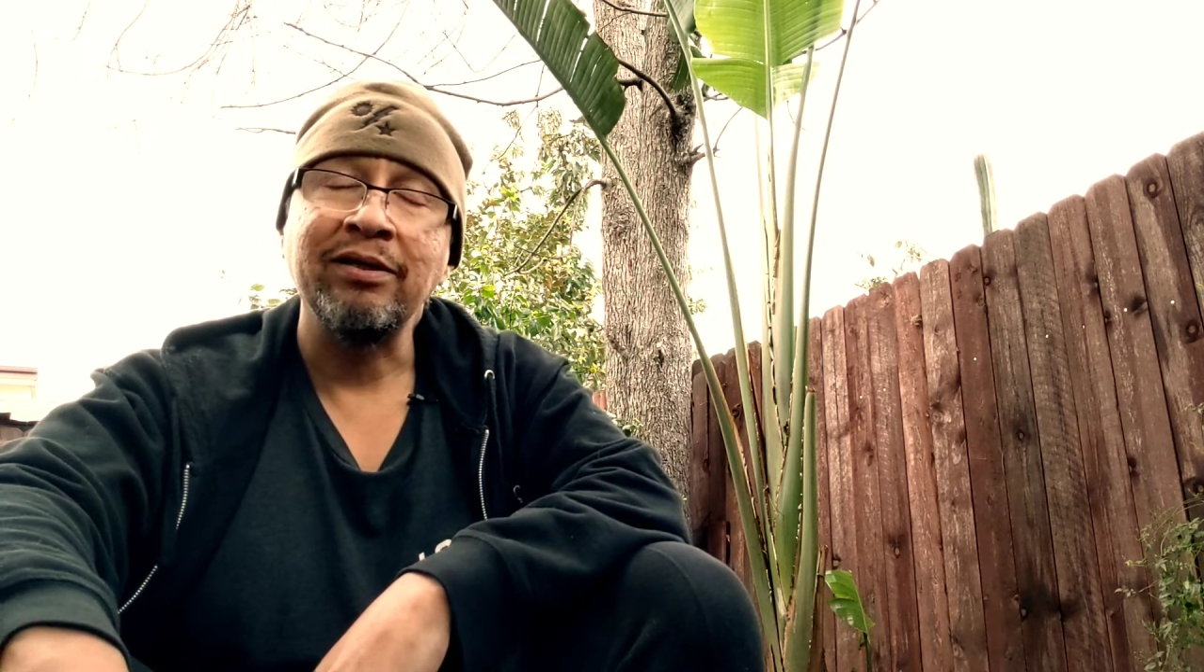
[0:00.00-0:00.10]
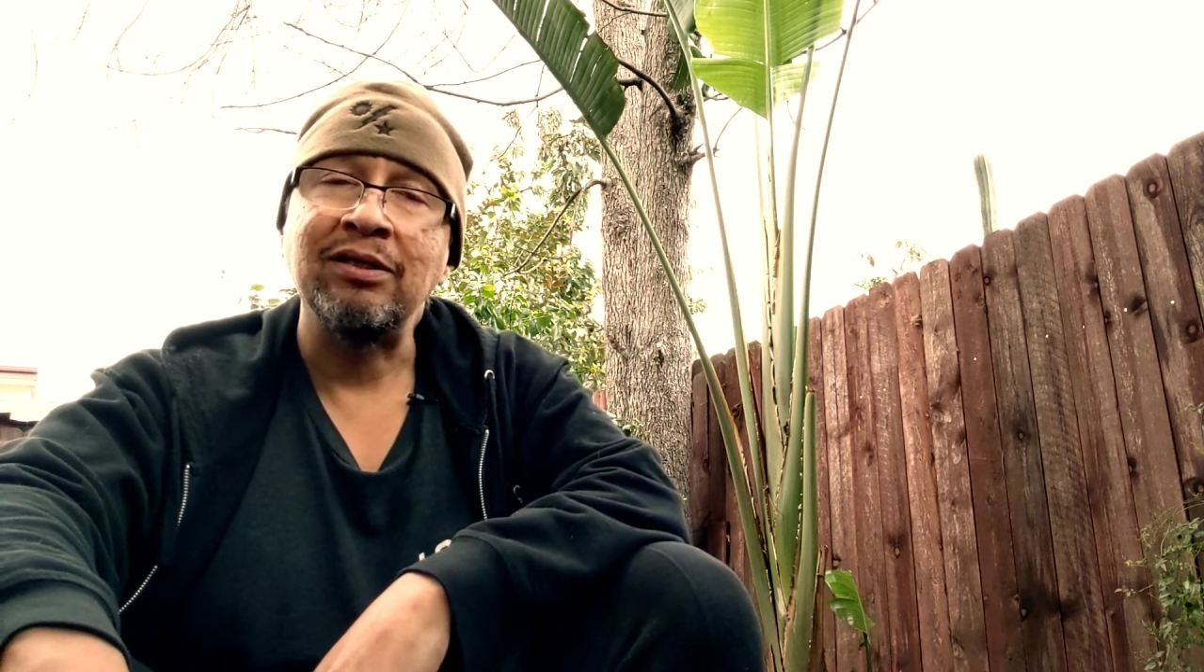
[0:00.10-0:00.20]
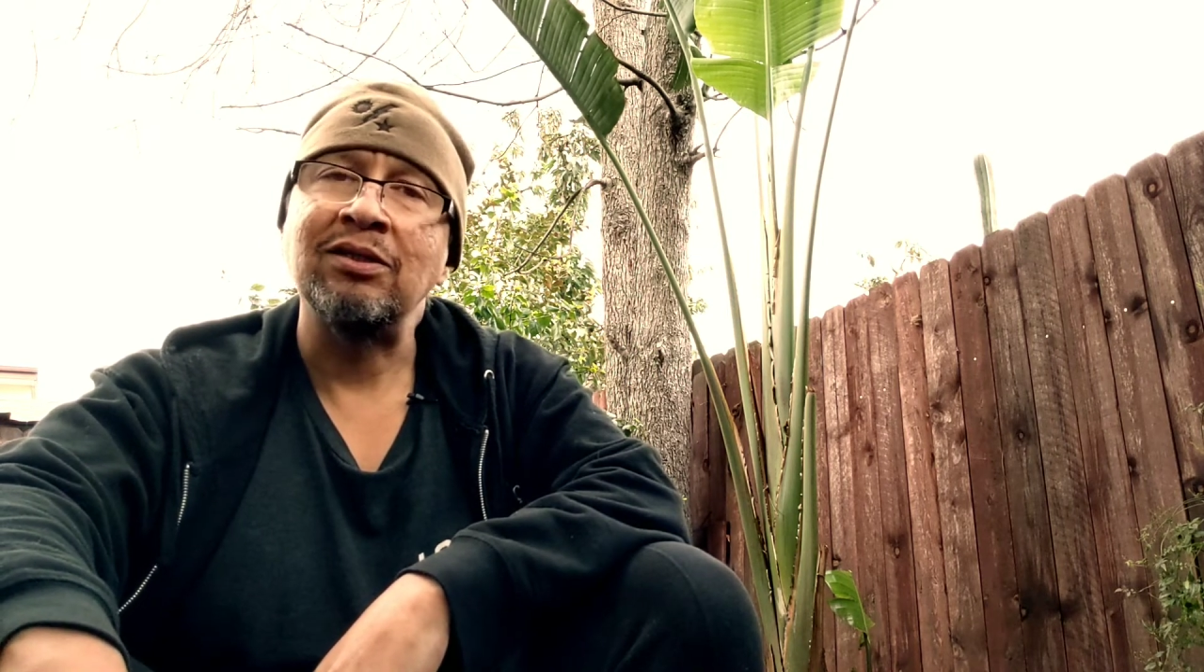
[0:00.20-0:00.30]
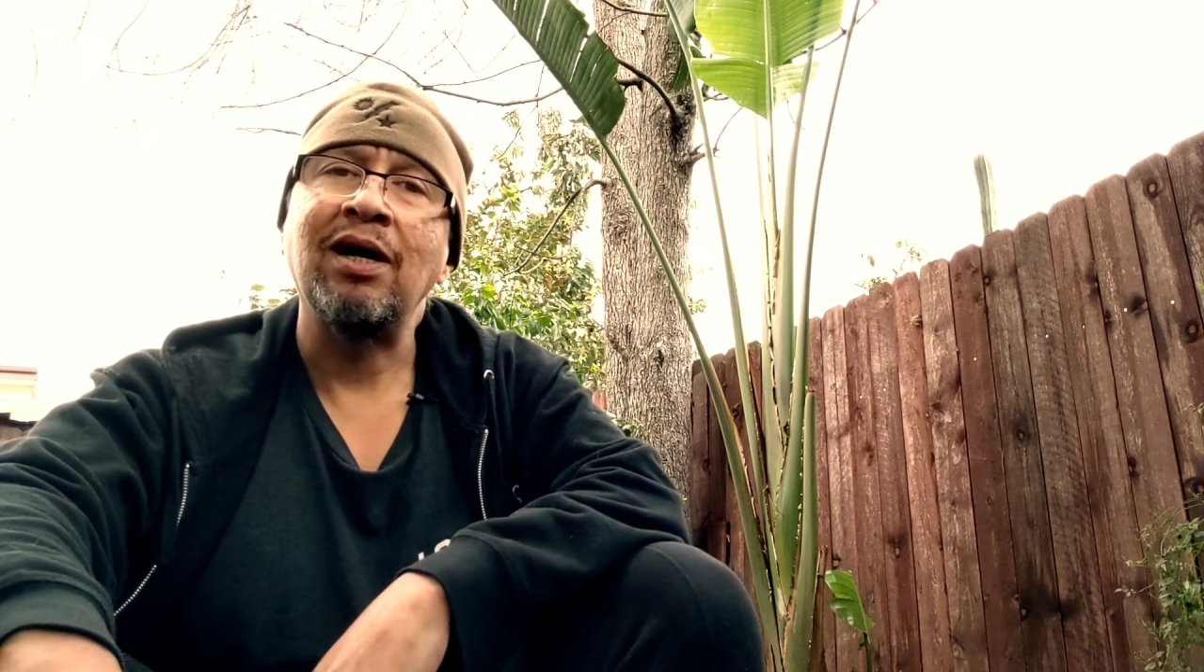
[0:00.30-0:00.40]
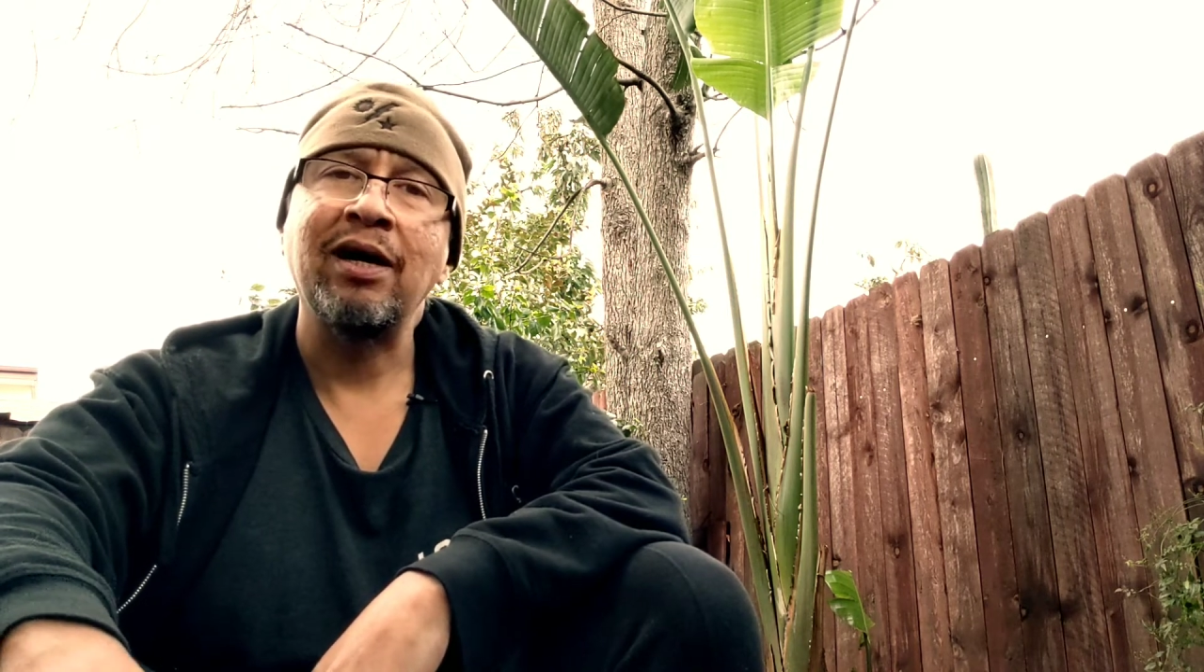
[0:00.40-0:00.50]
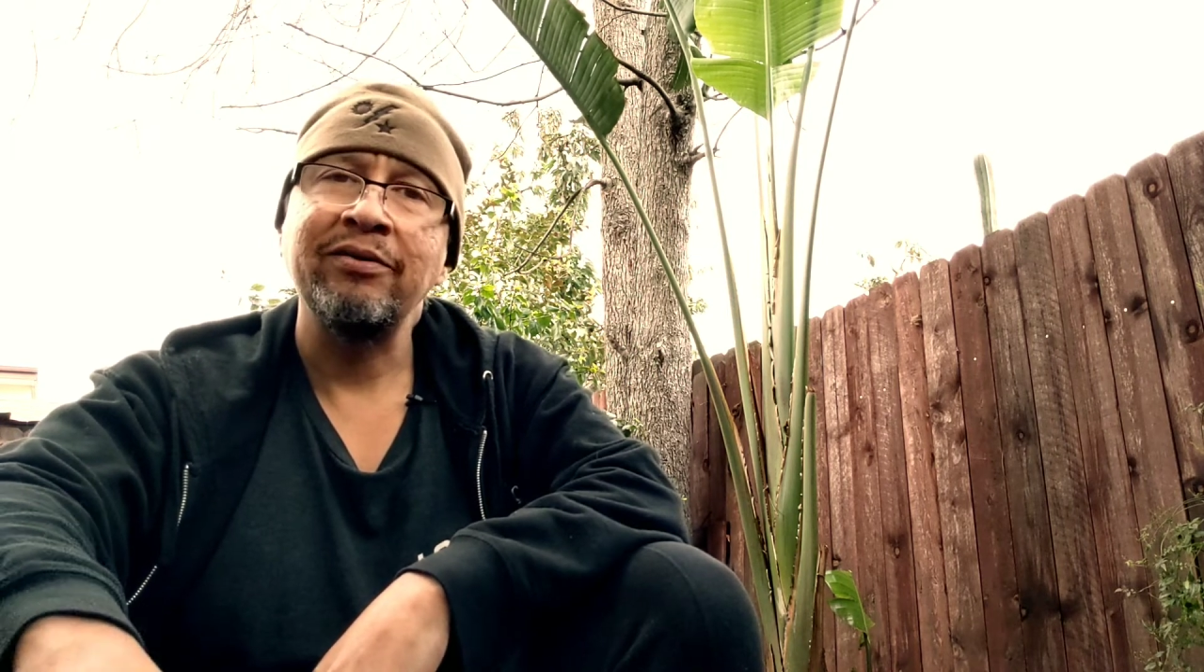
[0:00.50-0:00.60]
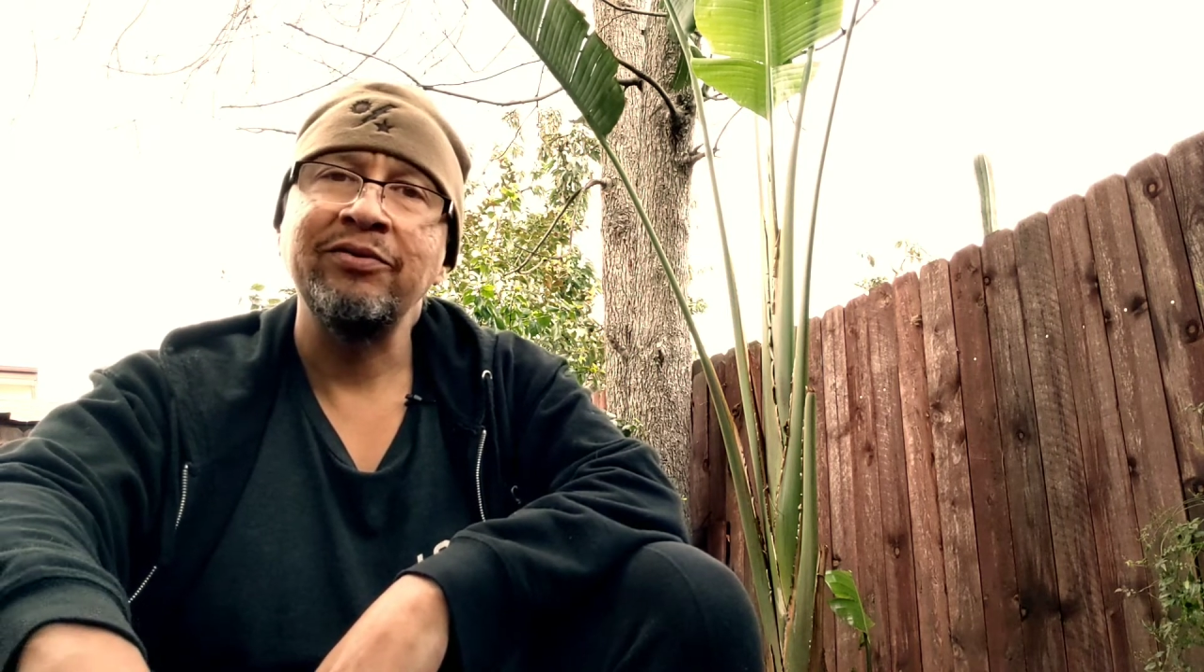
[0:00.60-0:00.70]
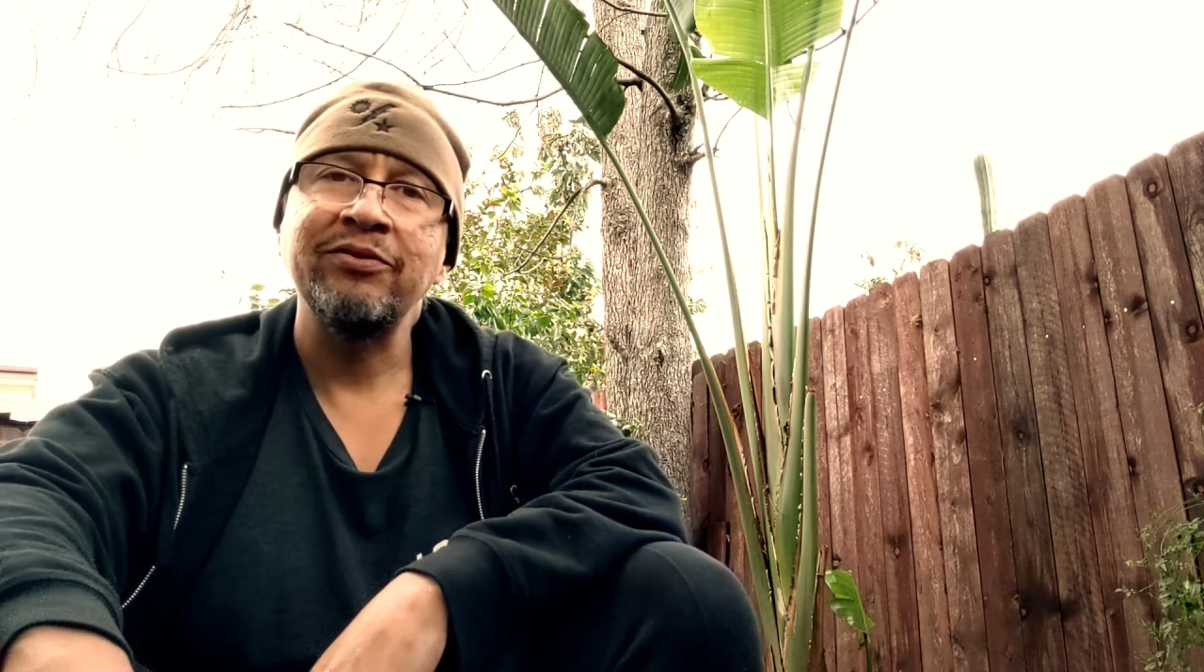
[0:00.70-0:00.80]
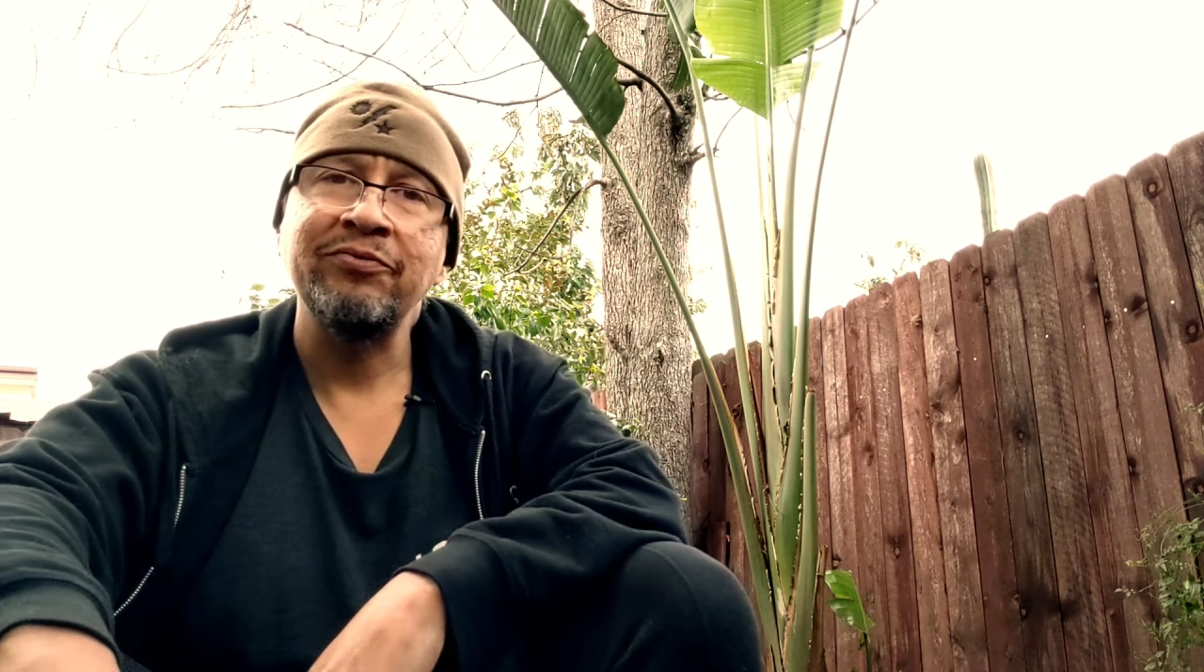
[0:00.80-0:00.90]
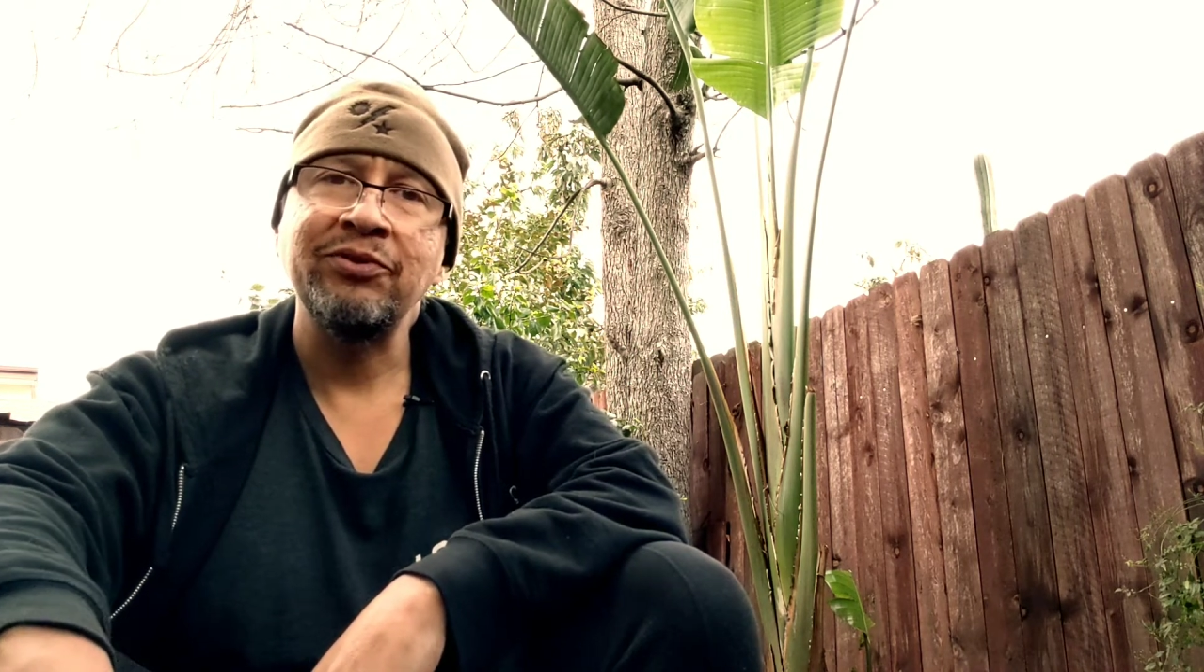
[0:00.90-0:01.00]
in a lot
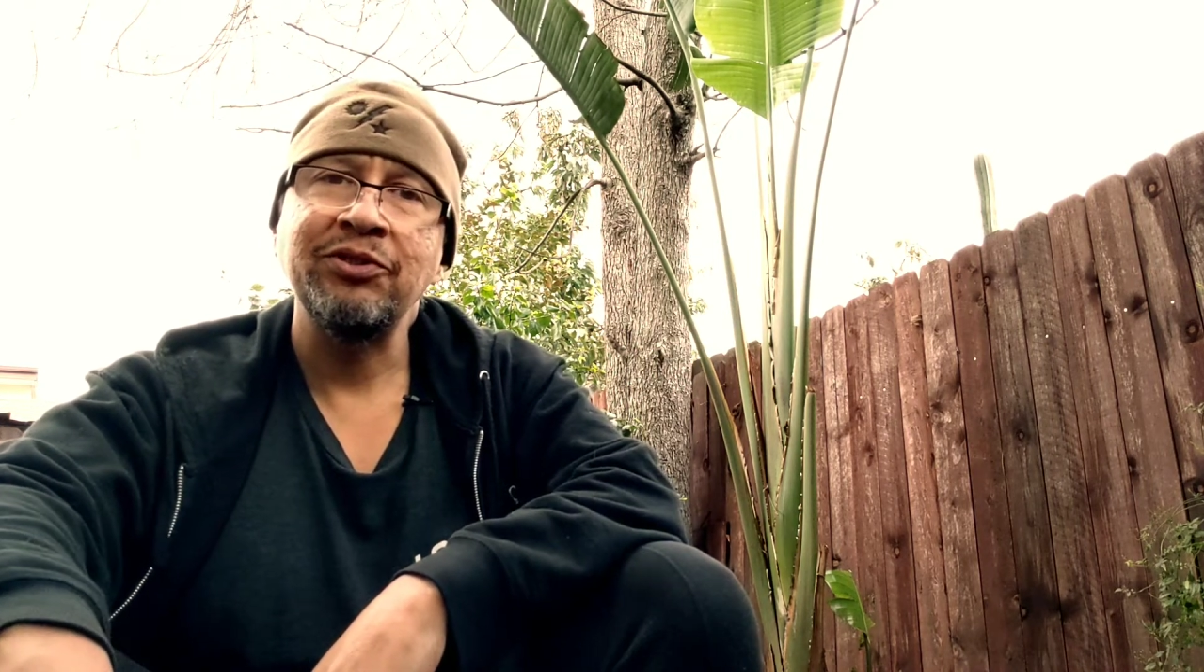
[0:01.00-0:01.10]
of different